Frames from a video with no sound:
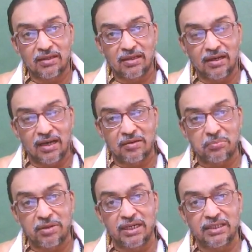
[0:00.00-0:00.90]
are
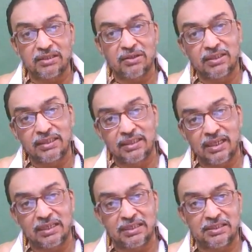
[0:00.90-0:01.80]
made on
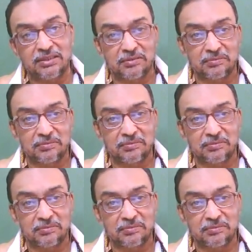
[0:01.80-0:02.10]
inland letter.